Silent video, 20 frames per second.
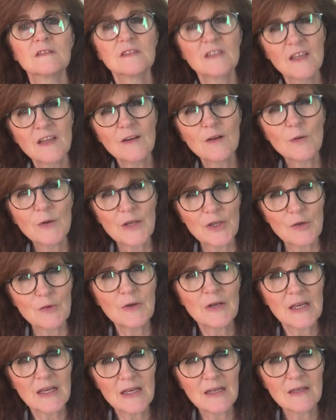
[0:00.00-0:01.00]
Do you know what you
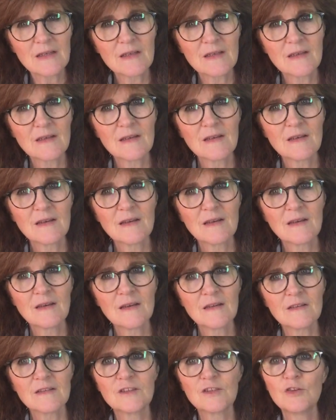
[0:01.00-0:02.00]
need?
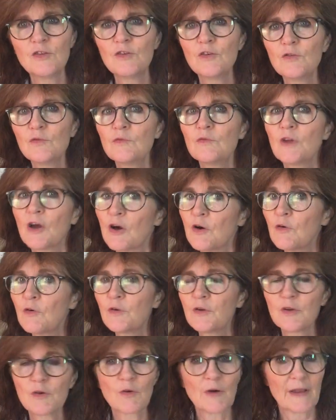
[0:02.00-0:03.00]
Do you
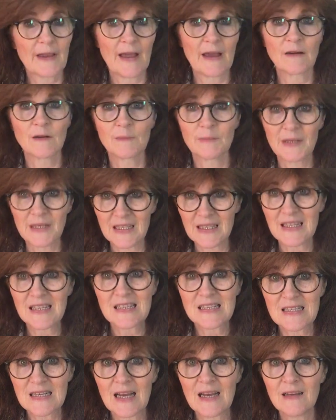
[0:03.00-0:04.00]
know your
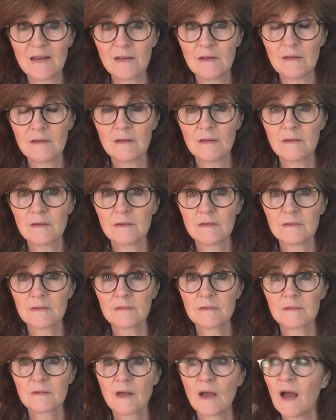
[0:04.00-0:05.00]
accountability style?
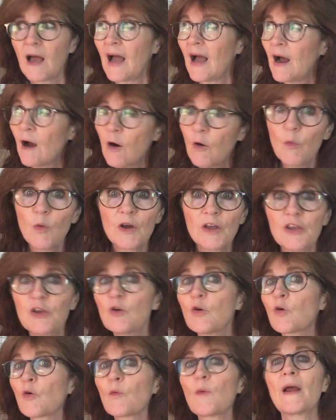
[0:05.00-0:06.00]
How will
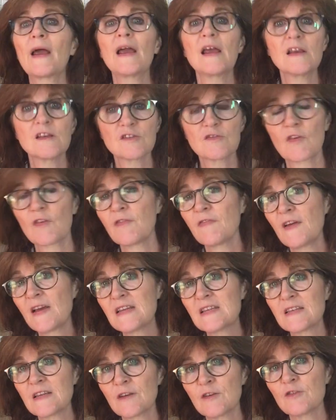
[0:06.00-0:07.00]
you arrange for
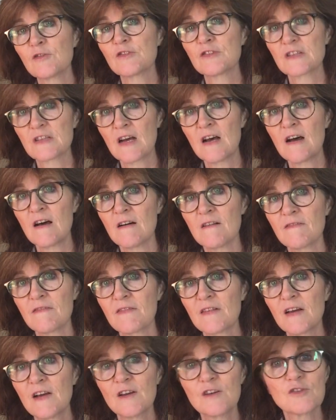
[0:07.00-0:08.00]
facing your stuff
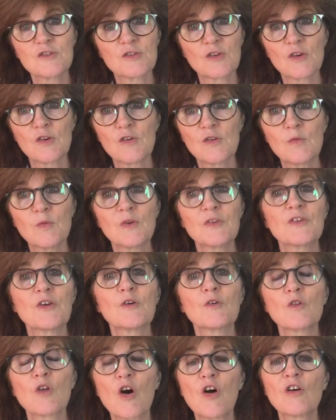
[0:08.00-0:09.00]
so you will
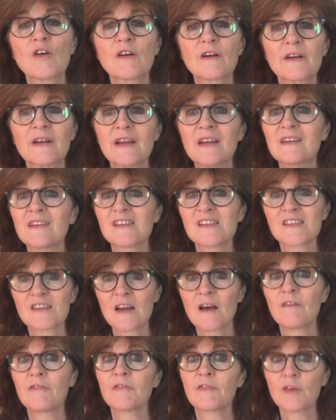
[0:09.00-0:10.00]
no longer need to
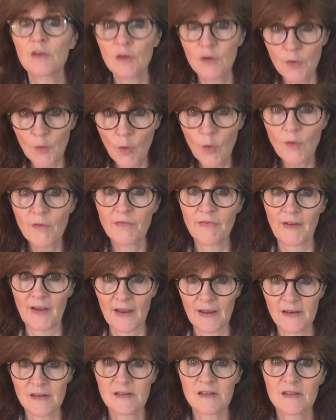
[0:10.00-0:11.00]
stuff your
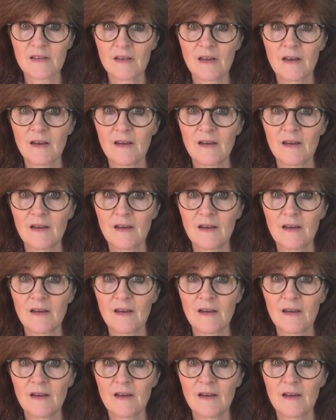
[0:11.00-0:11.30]
face?